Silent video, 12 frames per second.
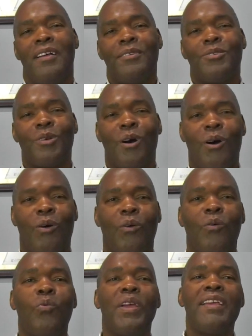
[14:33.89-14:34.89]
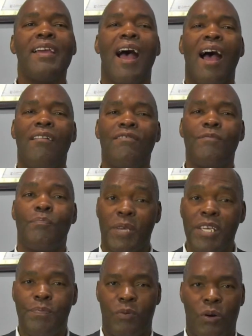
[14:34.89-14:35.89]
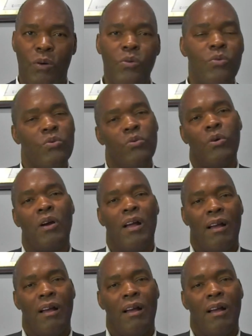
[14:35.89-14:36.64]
So we have people who